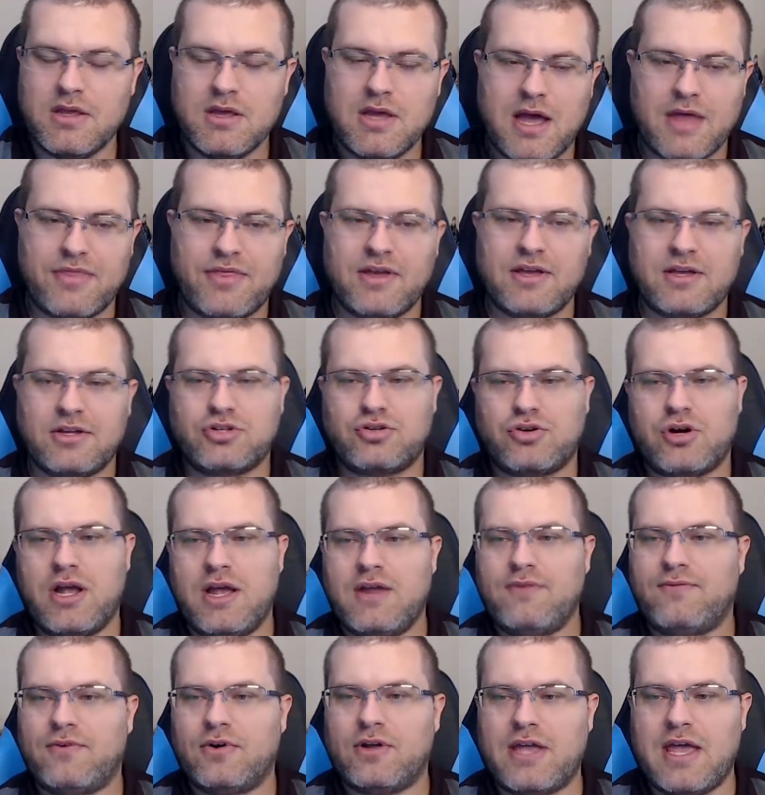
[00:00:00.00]
I think a
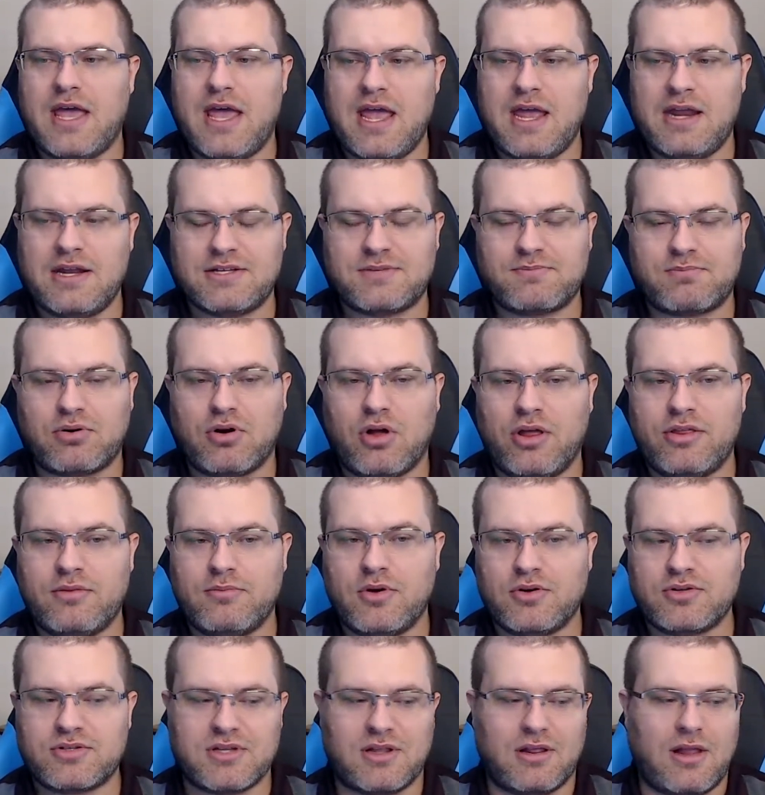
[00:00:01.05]
trade for Kane is probably the
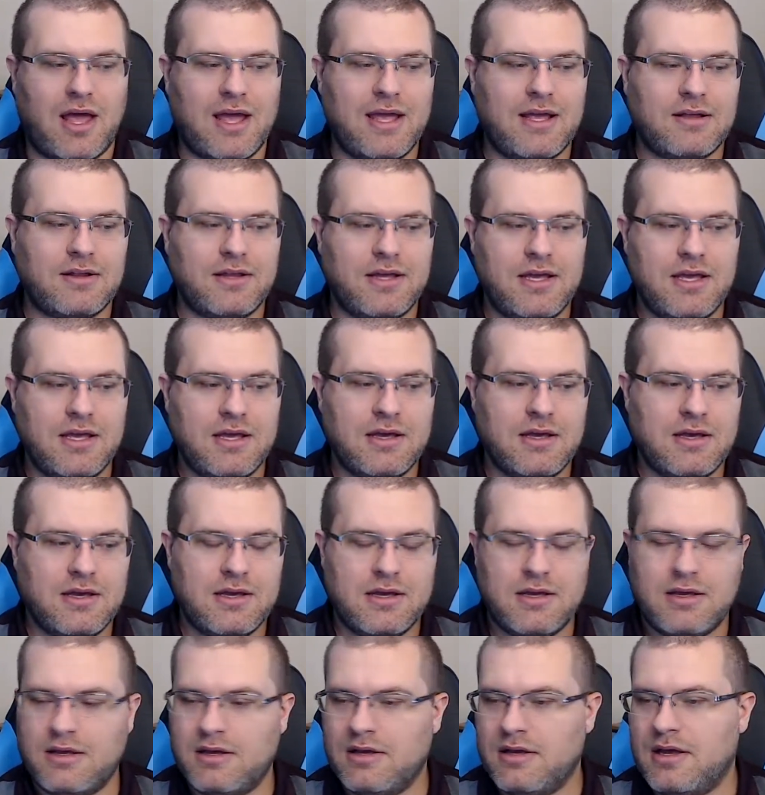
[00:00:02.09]
most likely.
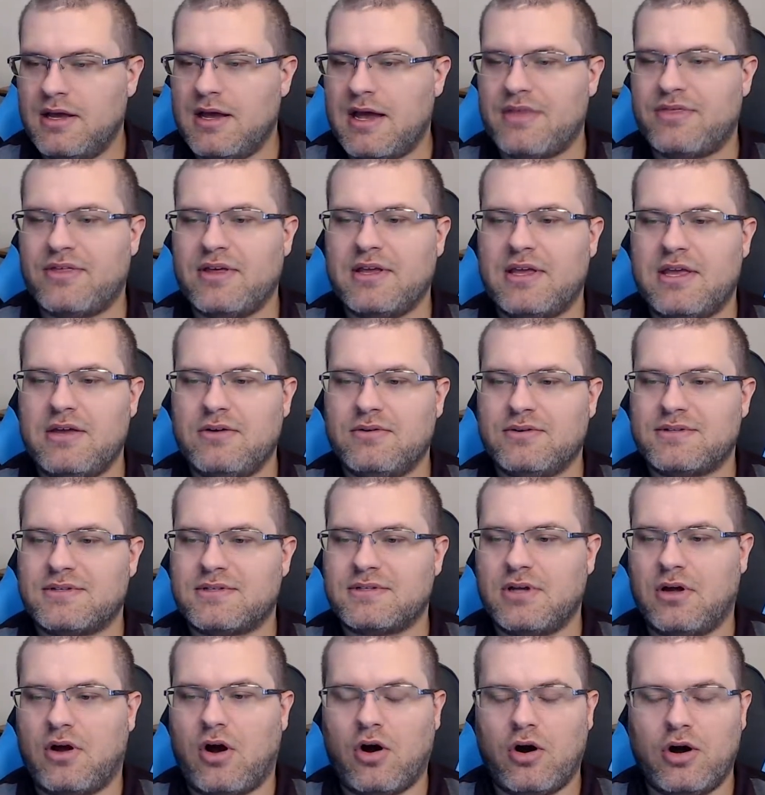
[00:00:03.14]
I think he
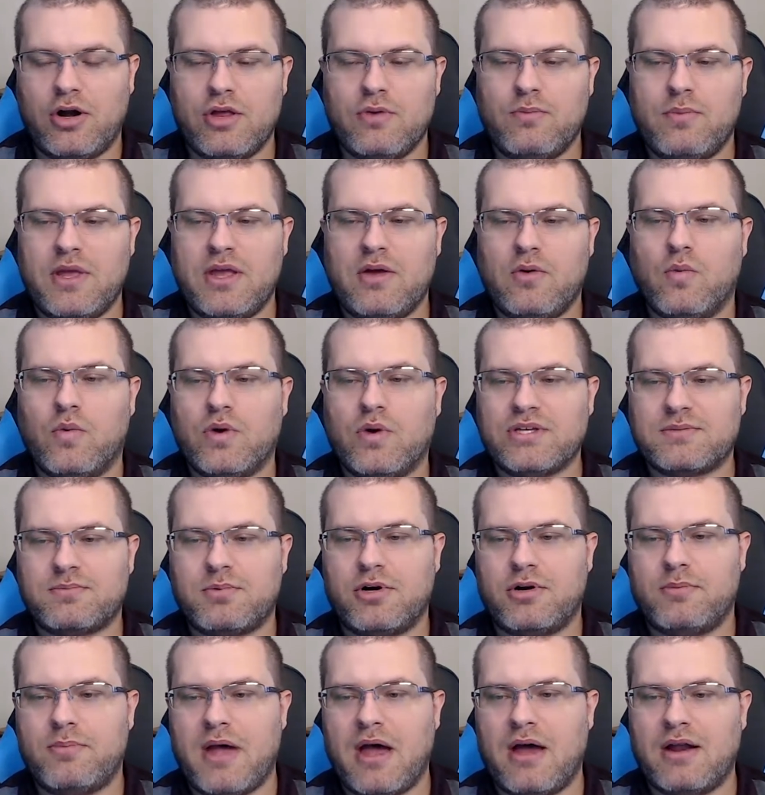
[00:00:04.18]
was already being
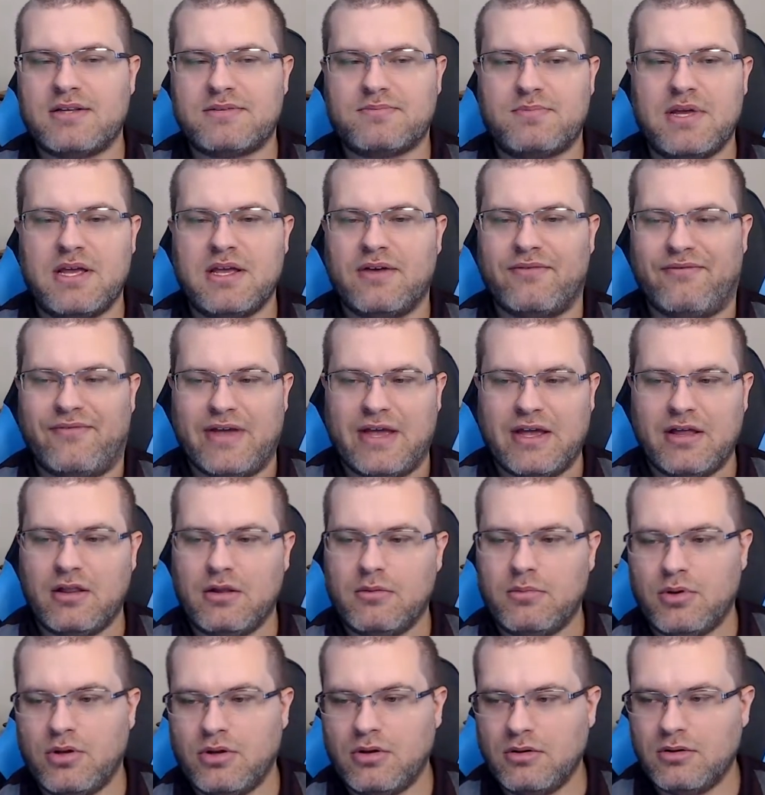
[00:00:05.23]
whispered about as being
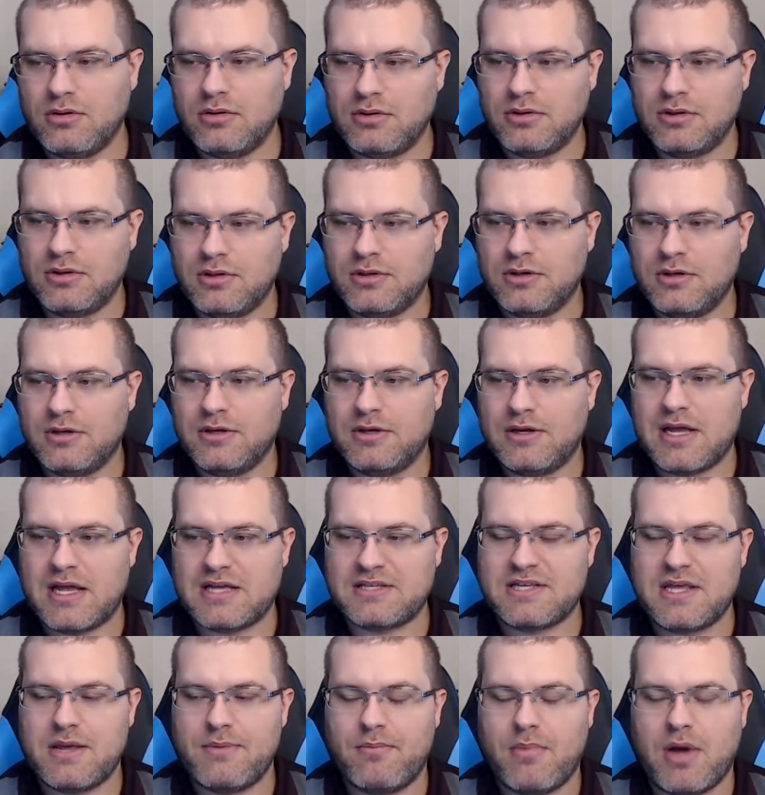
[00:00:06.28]
available,
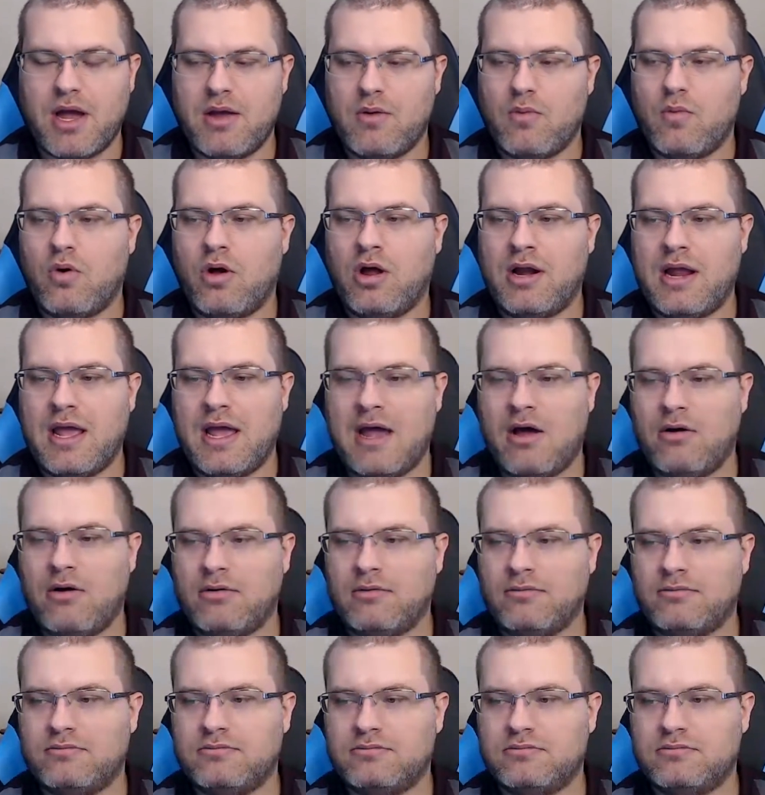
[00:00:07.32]
as he might want out.